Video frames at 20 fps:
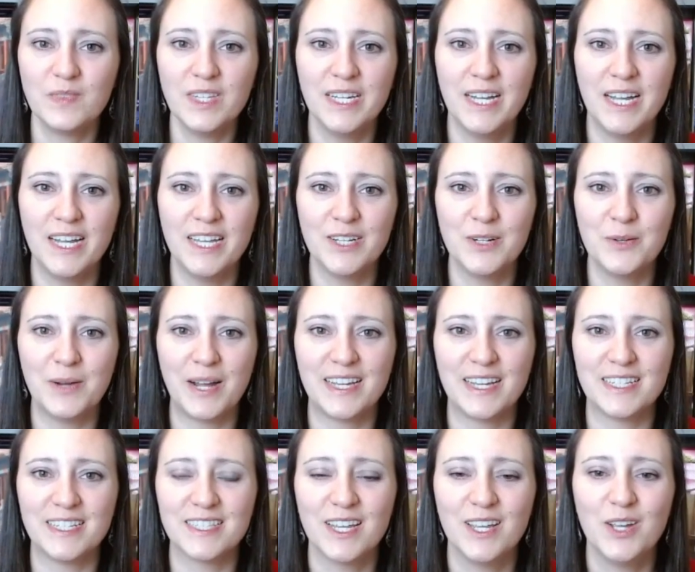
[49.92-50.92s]

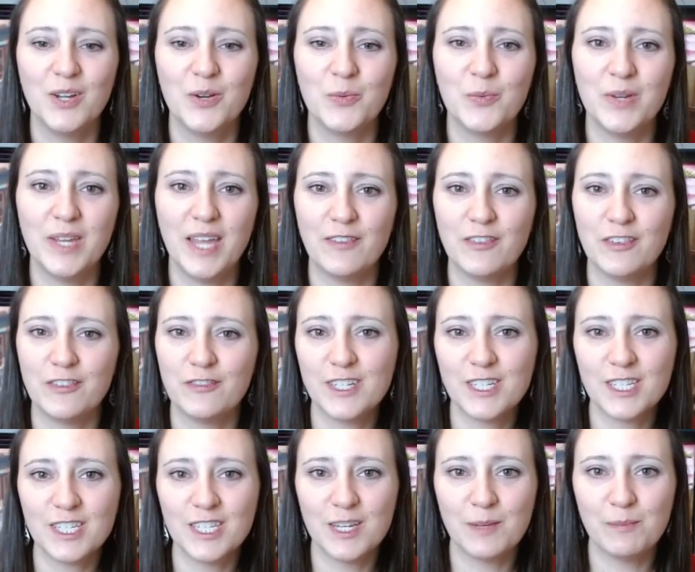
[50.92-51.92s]
Otherwise, we have
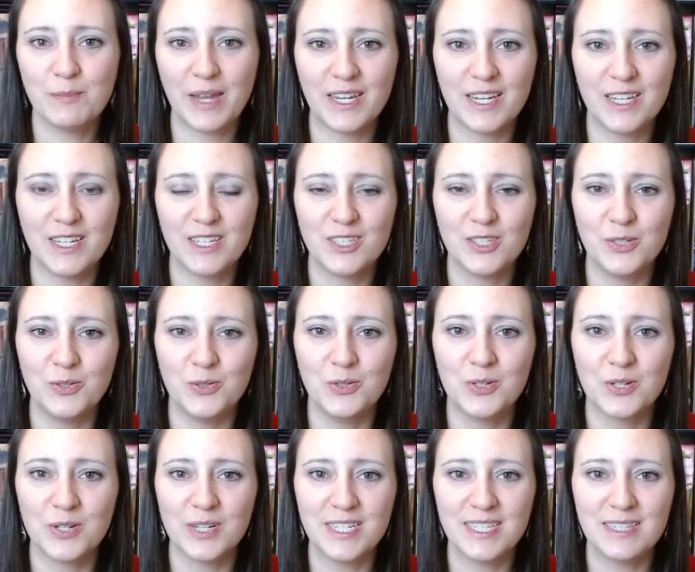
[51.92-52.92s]
officially made it to
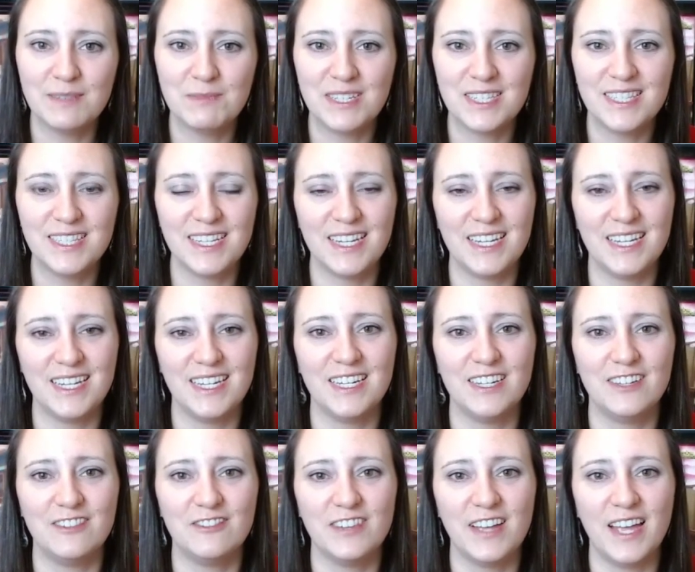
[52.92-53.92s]
Christmas
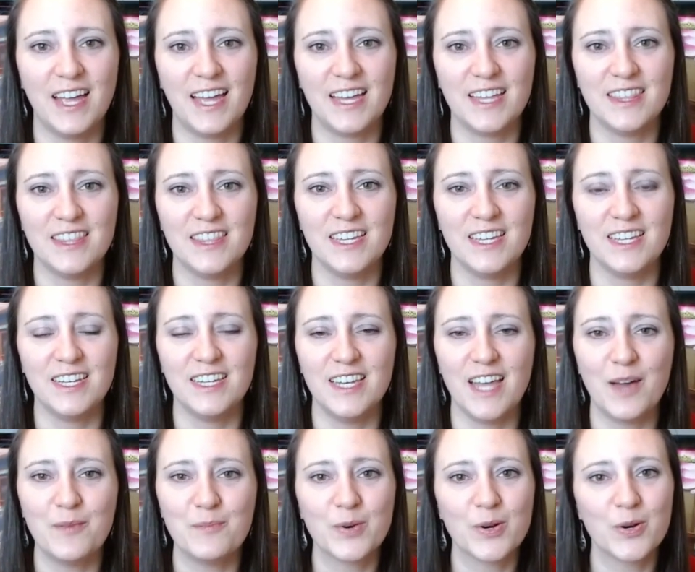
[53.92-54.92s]
Eve and the
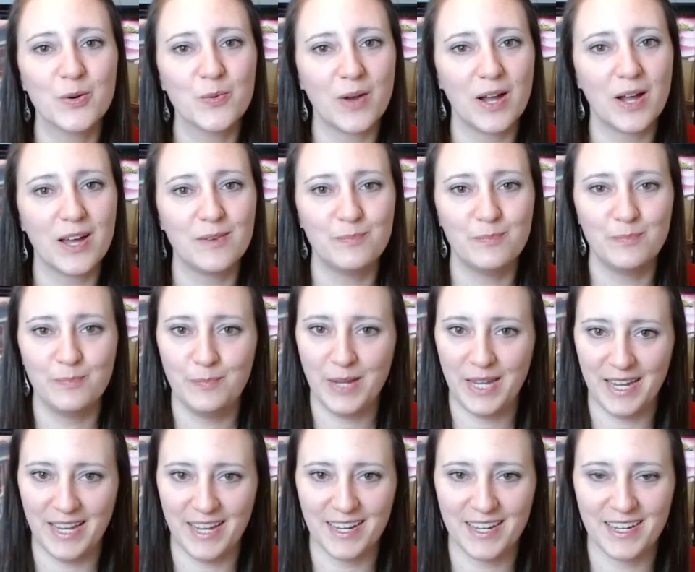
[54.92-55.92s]
number one
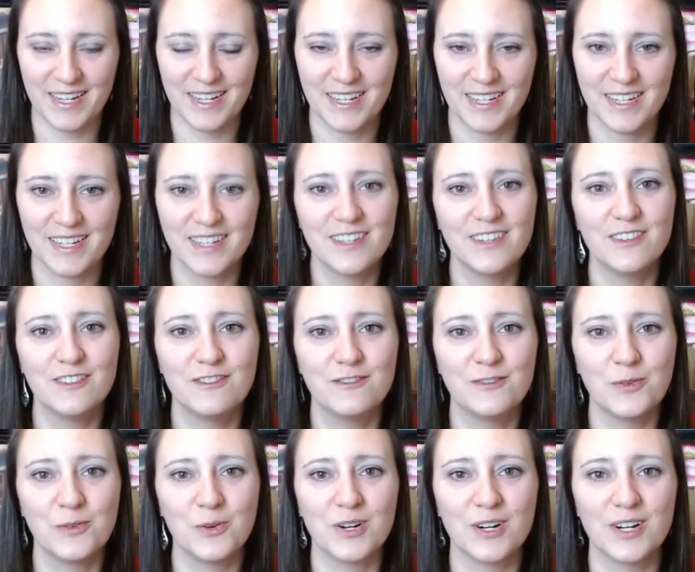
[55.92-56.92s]
pick
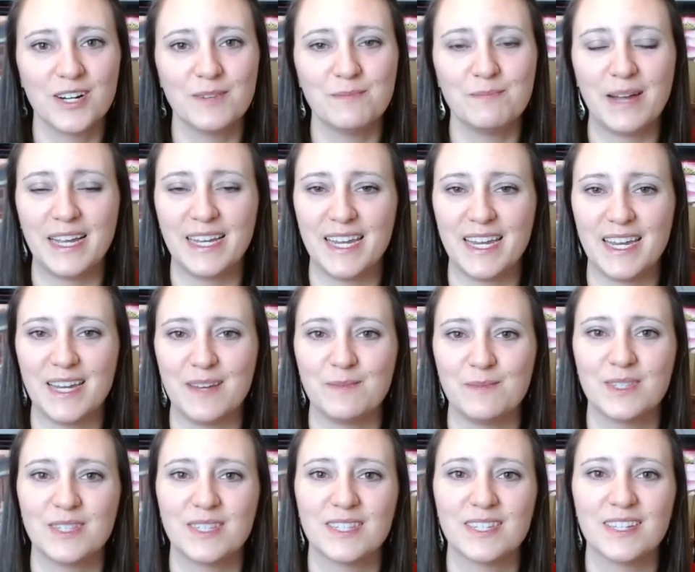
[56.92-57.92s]
for my
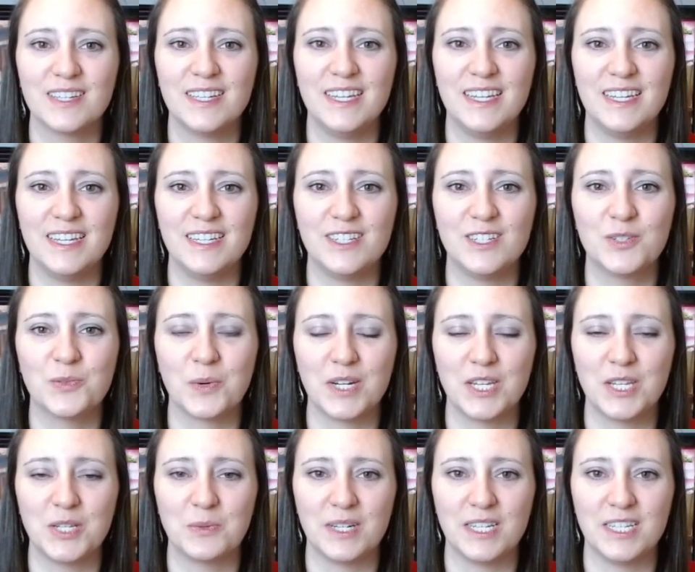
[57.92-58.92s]
games in
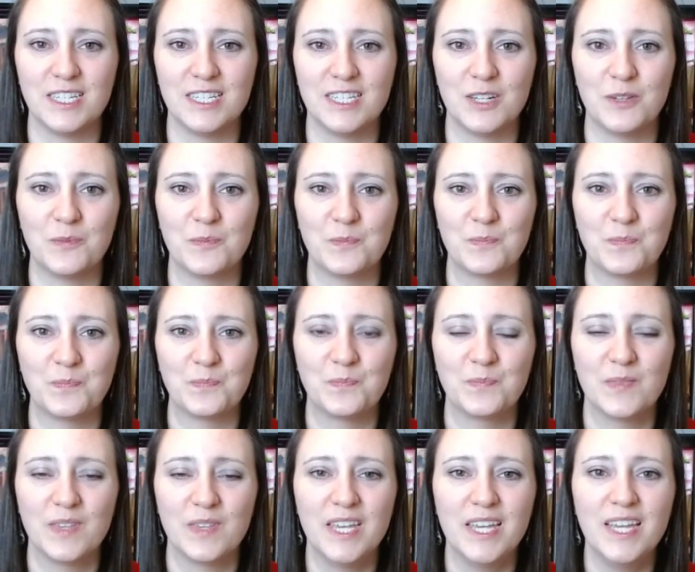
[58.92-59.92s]
2022.
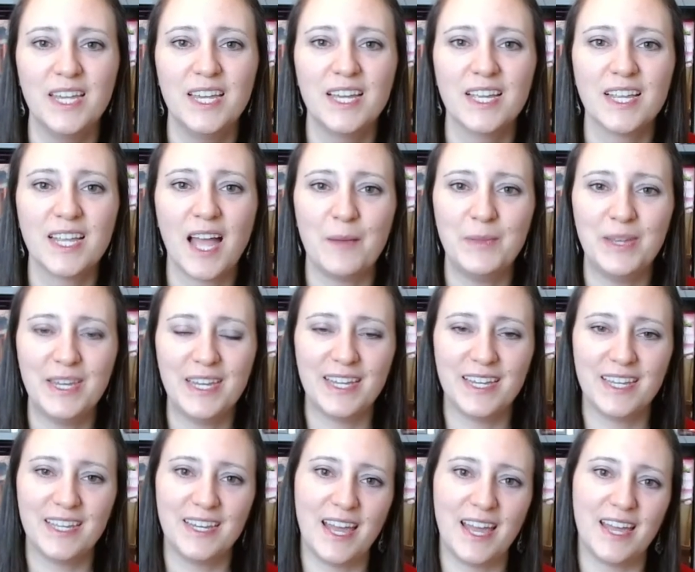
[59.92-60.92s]
Coming
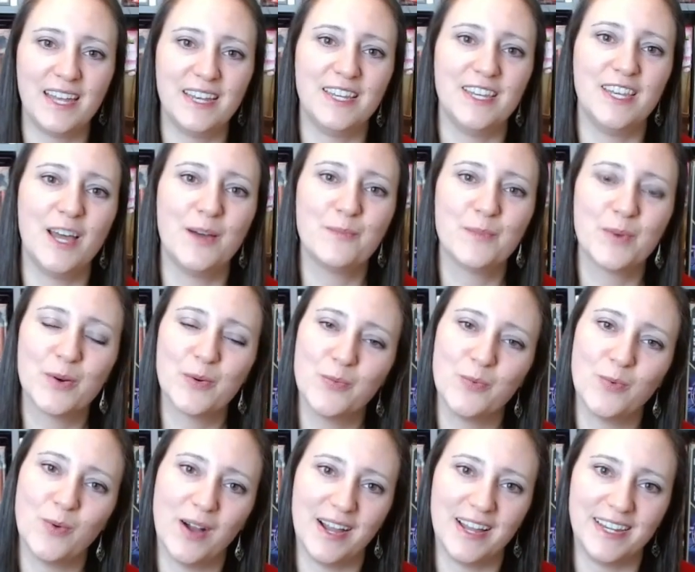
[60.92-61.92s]
in at number
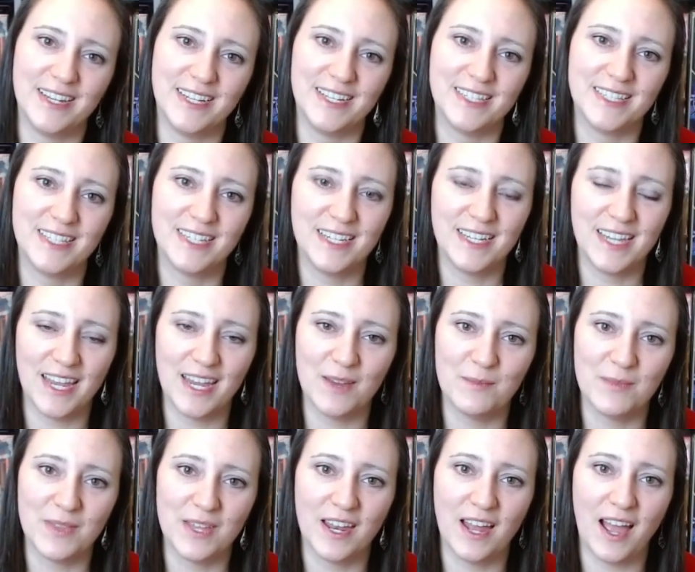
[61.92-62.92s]
1 is a game
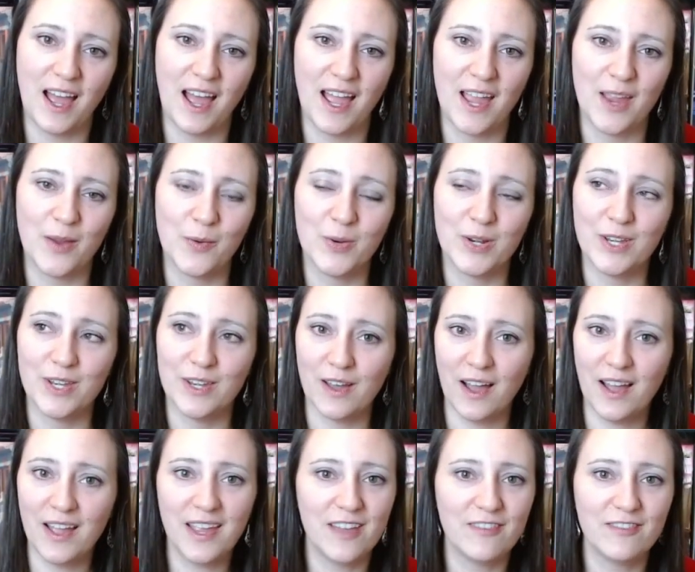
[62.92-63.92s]
that I would
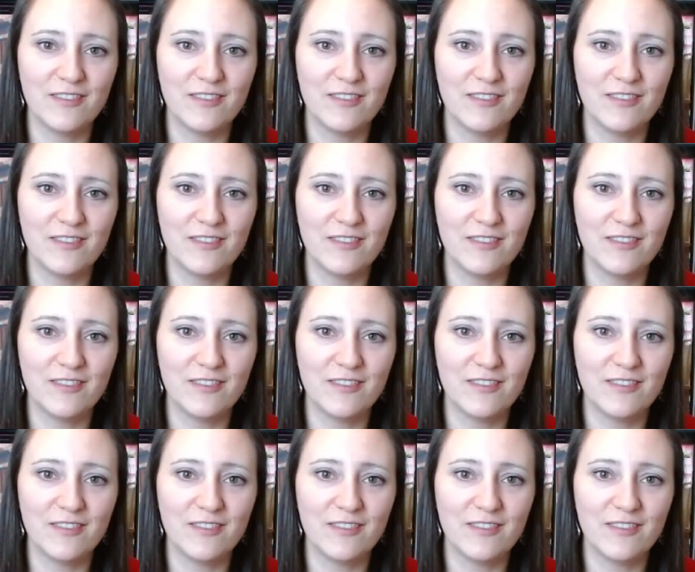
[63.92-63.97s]
not have